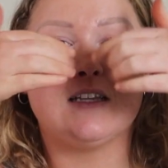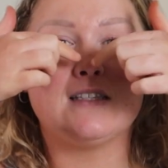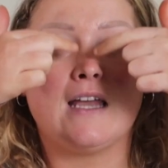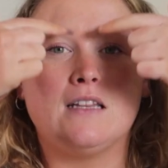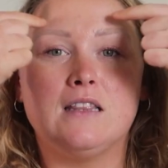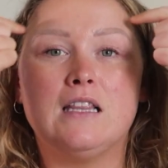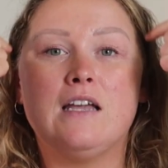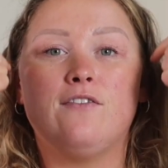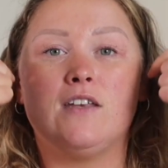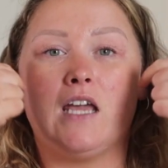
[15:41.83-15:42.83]
It's like
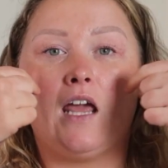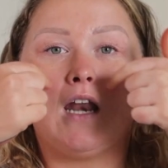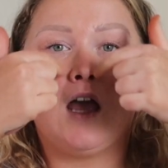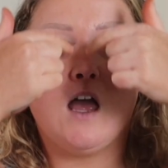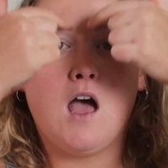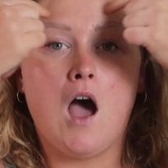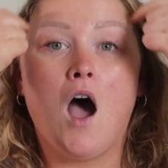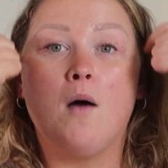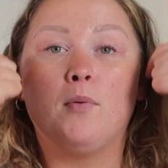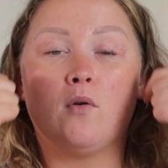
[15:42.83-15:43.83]
lifted
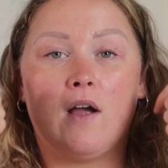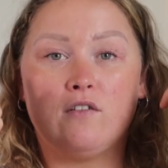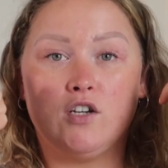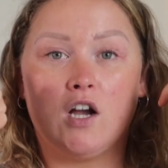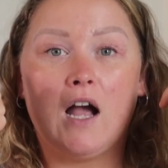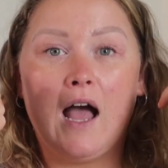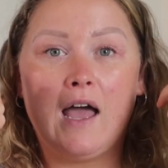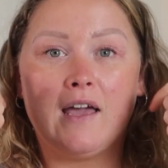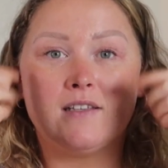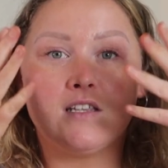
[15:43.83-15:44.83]
up around your
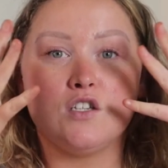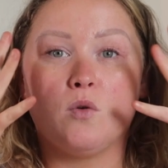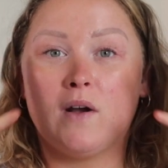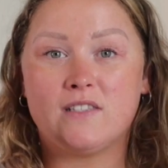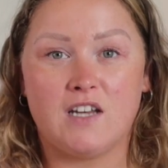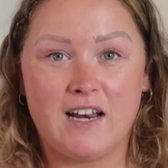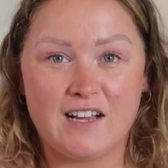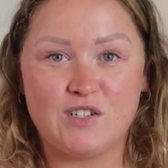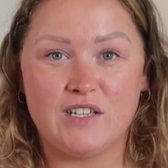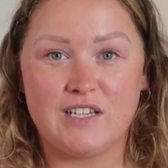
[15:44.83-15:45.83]
eyes to where it's not
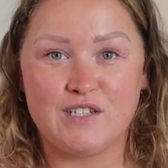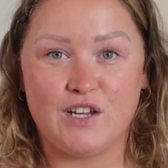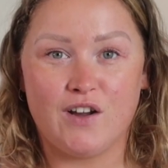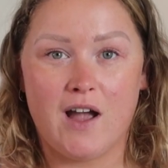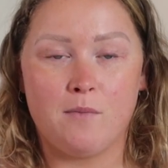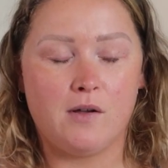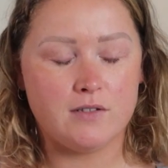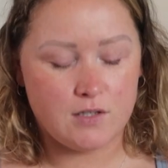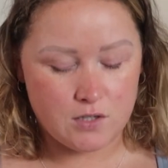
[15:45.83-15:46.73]
actually touching your eyeballs.